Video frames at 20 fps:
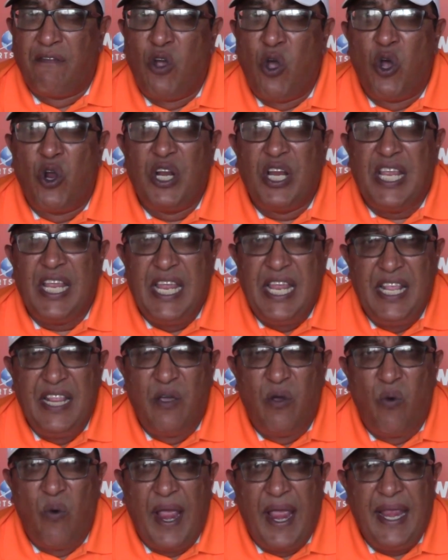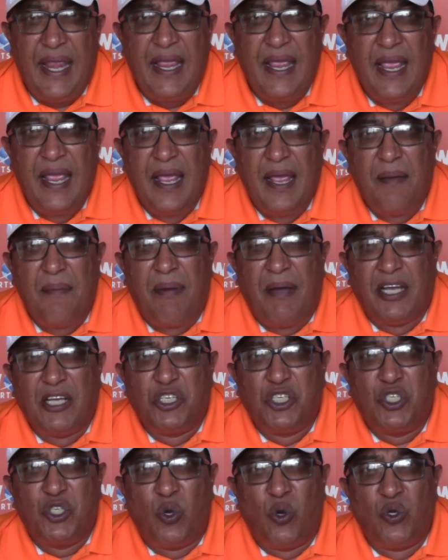have gone either way
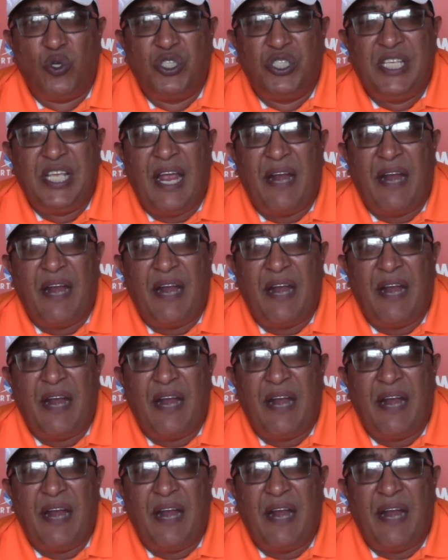by Sean